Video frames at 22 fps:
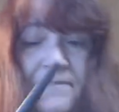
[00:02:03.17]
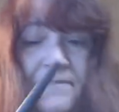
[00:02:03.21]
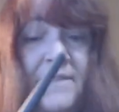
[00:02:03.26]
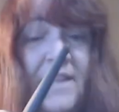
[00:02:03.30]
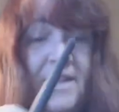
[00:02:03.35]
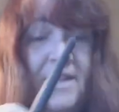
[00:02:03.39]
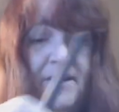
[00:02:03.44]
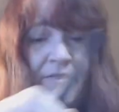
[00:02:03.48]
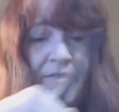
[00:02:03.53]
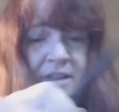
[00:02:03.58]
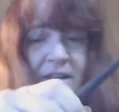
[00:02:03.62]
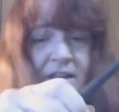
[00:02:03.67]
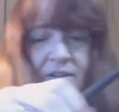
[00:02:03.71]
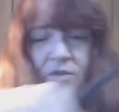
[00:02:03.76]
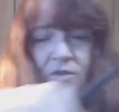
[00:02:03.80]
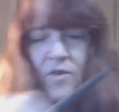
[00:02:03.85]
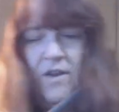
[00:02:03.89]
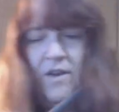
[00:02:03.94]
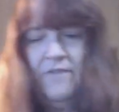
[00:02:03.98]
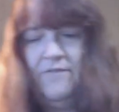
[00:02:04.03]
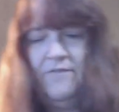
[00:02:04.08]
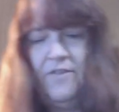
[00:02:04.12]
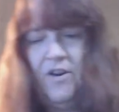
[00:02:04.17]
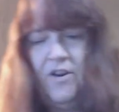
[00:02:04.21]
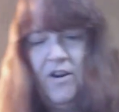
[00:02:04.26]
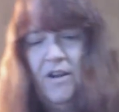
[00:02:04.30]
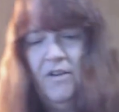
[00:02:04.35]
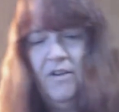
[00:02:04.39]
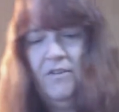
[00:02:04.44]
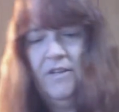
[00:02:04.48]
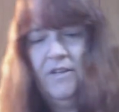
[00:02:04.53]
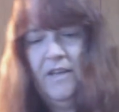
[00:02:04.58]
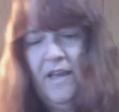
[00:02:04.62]
I've gotten quite far. I
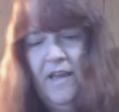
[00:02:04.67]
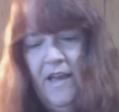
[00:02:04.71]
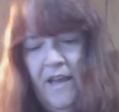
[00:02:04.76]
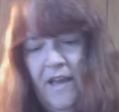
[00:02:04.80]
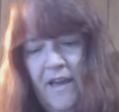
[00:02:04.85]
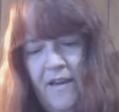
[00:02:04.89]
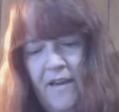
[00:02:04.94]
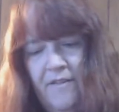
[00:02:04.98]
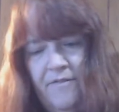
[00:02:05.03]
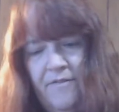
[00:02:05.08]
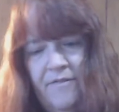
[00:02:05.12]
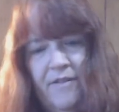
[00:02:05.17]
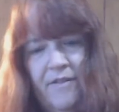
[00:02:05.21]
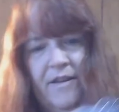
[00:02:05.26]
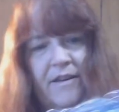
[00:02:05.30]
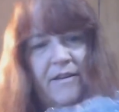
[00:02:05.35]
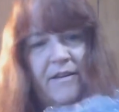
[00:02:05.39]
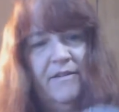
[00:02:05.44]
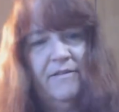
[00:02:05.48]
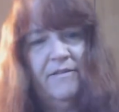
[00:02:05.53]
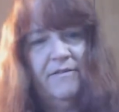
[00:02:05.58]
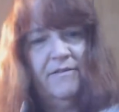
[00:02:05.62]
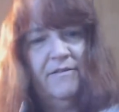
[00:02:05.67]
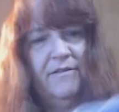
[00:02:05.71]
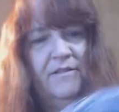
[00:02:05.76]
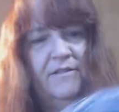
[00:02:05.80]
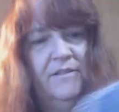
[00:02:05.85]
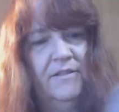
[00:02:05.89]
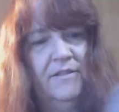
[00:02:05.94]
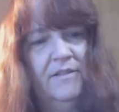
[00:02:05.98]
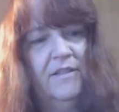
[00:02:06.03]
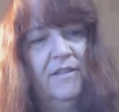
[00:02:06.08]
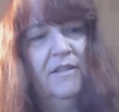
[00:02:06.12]
only have like
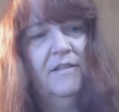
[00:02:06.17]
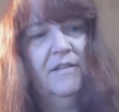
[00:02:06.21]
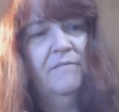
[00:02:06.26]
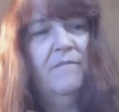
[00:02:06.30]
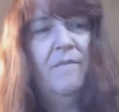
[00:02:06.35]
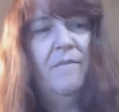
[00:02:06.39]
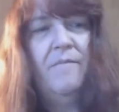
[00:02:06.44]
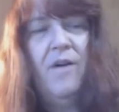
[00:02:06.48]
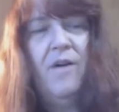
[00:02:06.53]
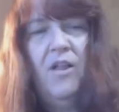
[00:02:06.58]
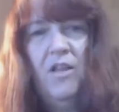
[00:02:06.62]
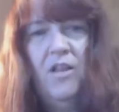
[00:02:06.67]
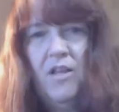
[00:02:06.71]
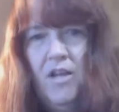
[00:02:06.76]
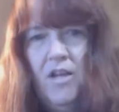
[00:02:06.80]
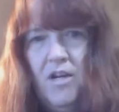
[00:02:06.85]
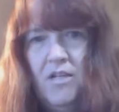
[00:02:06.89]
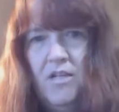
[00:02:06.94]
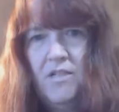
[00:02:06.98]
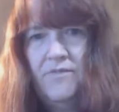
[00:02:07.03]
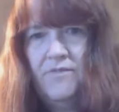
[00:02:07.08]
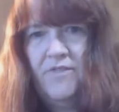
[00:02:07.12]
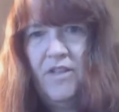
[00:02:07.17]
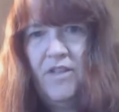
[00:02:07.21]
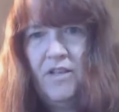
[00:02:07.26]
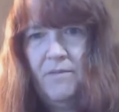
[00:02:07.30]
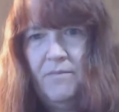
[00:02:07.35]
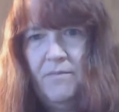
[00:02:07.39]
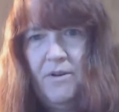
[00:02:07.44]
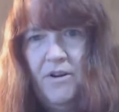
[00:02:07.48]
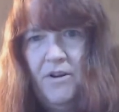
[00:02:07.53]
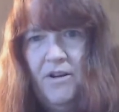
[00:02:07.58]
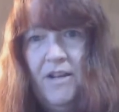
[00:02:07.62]
a ball of yarns falling
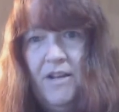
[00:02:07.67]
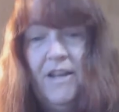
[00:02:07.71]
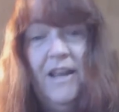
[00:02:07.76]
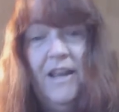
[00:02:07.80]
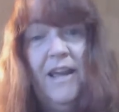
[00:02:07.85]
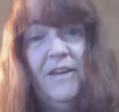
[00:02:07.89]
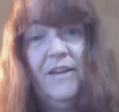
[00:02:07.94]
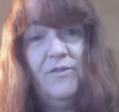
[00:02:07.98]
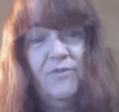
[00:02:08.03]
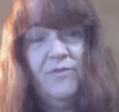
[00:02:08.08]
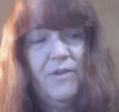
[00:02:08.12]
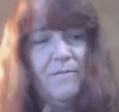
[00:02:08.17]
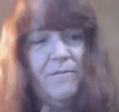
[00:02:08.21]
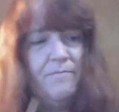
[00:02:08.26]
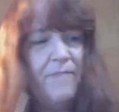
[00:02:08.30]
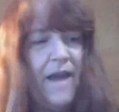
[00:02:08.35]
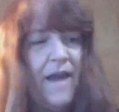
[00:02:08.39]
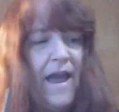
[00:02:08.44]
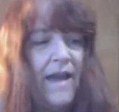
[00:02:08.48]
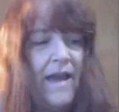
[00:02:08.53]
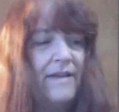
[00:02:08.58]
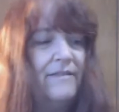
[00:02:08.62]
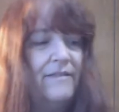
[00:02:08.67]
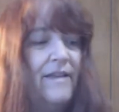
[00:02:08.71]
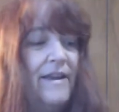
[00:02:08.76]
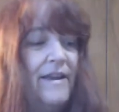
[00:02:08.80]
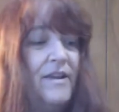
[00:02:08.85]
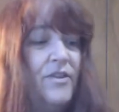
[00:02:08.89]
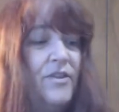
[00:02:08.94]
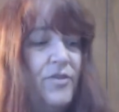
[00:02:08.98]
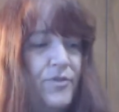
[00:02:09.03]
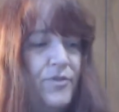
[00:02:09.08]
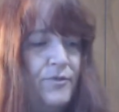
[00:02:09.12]
apart. And I had to rip back
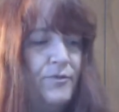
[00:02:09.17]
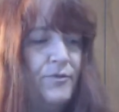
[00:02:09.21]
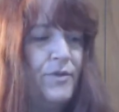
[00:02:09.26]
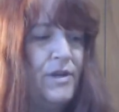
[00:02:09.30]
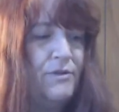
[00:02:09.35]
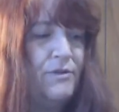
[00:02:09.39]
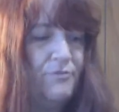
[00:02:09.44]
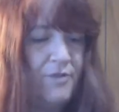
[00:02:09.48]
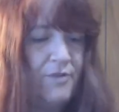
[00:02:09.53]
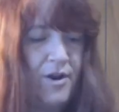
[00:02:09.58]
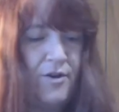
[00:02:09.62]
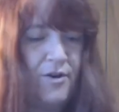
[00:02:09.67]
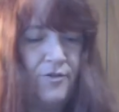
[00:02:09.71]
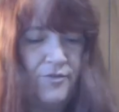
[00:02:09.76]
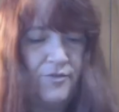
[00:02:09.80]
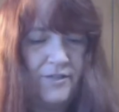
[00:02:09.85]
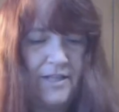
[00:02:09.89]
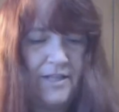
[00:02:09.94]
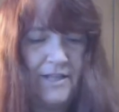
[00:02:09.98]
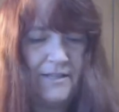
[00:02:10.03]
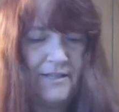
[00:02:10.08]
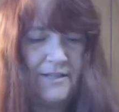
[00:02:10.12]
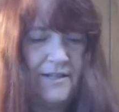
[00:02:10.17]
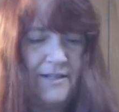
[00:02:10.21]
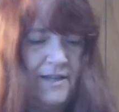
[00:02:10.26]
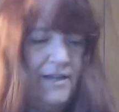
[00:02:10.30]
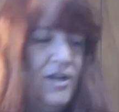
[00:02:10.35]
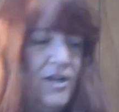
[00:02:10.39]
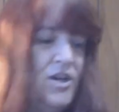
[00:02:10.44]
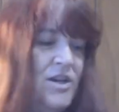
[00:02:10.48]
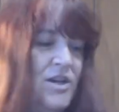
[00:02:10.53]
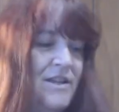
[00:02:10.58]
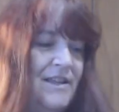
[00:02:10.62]
like three rows last night.
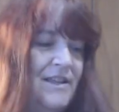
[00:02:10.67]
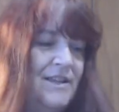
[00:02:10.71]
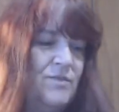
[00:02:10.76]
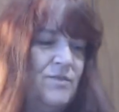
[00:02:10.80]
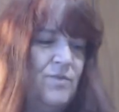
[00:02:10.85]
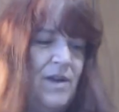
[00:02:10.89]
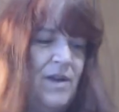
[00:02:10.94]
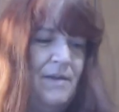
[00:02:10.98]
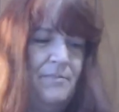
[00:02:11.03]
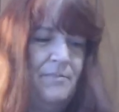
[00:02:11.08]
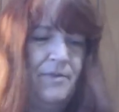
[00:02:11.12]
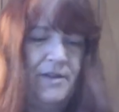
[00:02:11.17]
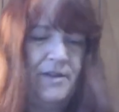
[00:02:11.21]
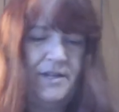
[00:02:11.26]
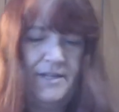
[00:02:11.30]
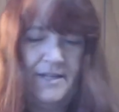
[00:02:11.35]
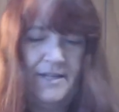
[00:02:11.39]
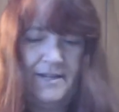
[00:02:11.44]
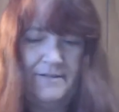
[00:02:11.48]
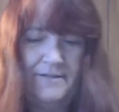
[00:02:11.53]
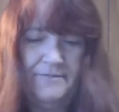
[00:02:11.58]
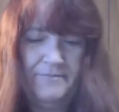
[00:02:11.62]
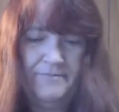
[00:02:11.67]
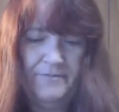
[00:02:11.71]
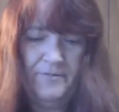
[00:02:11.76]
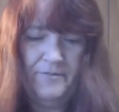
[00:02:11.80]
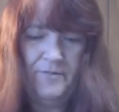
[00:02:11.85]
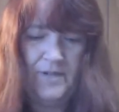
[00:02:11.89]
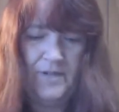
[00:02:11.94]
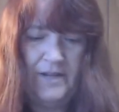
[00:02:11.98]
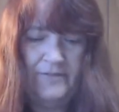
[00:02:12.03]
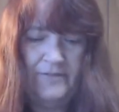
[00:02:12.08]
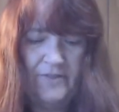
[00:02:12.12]
That's why I put it down.
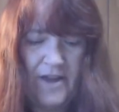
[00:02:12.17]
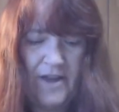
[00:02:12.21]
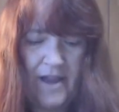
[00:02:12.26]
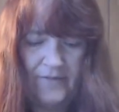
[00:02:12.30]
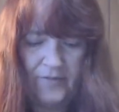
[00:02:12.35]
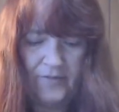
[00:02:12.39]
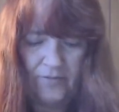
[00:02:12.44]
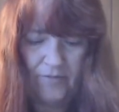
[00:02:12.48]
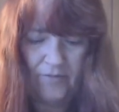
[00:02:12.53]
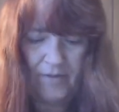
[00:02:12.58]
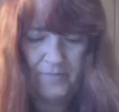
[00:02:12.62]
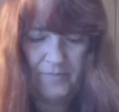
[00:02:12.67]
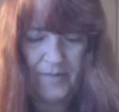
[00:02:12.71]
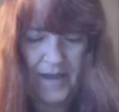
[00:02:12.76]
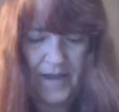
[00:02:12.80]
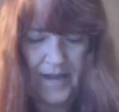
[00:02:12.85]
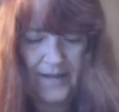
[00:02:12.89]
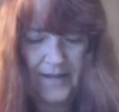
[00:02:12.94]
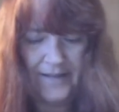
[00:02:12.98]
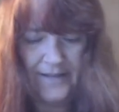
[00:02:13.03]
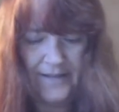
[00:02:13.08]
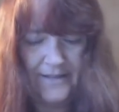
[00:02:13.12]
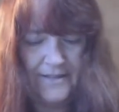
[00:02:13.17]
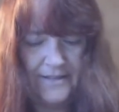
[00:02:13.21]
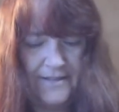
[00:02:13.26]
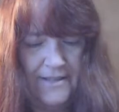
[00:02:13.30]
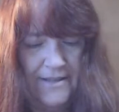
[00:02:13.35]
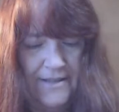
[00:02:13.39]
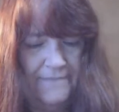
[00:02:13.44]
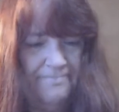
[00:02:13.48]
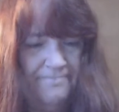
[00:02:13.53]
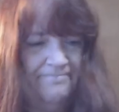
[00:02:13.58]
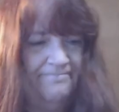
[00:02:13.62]
Whenever I have to rip back, it's
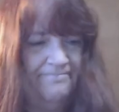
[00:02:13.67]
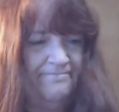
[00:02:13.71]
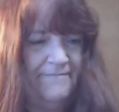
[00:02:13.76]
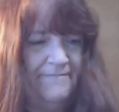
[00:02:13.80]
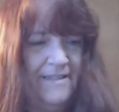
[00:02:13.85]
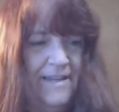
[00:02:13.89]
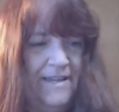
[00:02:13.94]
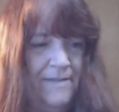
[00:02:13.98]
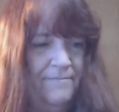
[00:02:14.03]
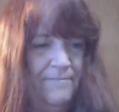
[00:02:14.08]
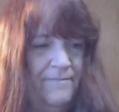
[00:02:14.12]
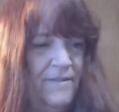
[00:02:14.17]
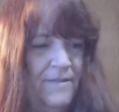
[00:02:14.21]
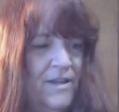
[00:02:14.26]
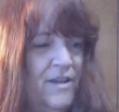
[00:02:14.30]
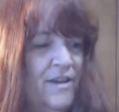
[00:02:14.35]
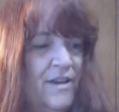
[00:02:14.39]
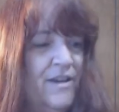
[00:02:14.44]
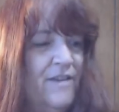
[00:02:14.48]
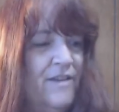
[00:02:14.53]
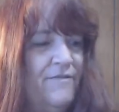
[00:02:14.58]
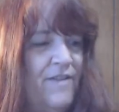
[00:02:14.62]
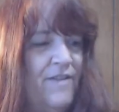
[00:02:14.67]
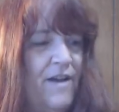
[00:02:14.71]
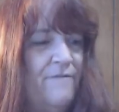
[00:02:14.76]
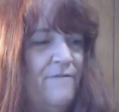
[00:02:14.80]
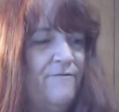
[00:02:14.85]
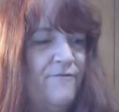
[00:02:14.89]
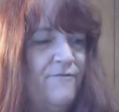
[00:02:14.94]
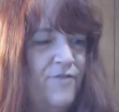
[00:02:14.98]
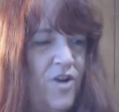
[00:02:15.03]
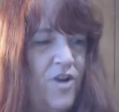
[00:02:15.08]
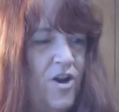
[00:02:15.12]
like, mm, yep. If I'm
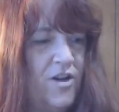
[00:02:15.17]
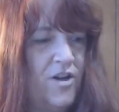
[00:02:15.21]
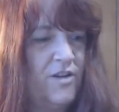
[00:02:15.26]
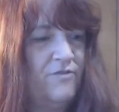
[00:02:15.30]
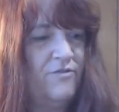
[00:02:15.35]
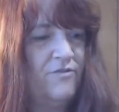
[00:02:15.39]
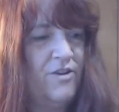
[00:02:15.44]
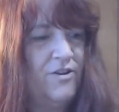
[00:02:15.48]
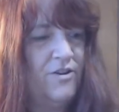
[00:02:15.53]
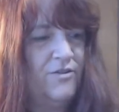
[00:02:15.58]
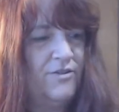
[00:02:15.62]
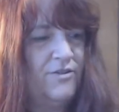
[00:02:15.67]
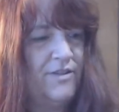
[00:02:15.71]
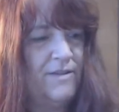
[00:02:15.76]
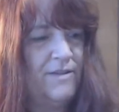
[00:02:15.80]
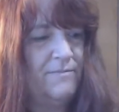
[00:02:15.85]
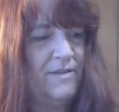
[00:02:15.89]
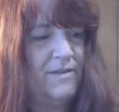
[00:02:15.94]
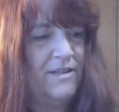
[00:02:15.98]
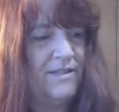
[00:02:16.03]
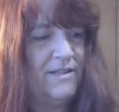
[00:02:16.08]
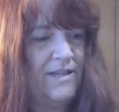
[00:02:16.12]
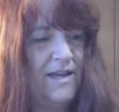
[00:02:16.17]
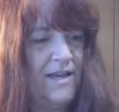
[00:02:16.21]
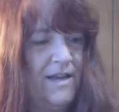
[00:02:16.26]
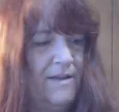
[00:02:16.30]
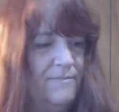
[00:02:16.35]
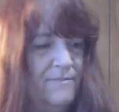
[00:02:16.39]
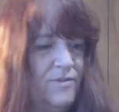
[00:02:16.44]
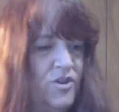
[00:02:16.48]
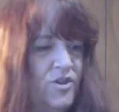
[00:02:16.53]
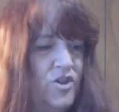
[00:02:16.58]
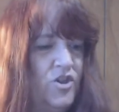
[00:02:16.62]
frogging rows, that means
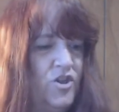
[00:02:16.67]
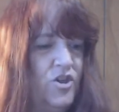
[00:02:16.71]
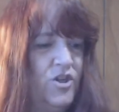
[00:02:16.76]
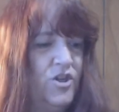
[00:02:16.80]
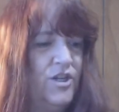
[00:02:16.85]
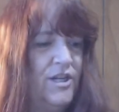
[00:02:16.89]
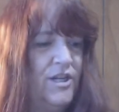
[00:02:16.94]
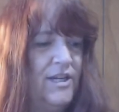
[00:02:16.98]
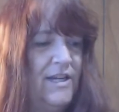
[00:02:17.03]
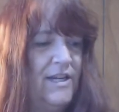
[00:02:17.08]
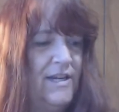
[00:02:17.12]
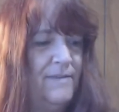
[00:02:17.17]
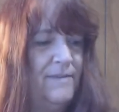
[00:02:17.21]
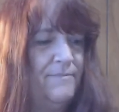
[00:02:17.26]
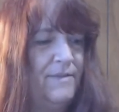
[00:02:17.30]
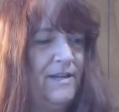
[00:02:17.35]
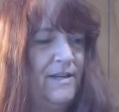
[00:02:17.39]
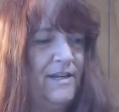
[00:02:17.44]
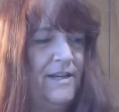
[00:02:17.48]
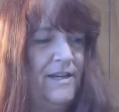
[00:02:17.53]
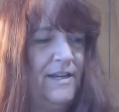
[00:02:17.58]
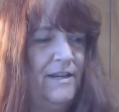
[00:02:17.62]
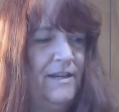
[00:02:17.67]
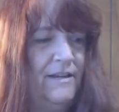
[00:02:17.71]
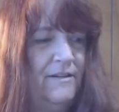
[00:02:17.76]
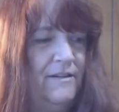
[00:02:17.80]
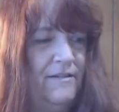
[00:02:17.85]
I'm screwing it up and it ain't,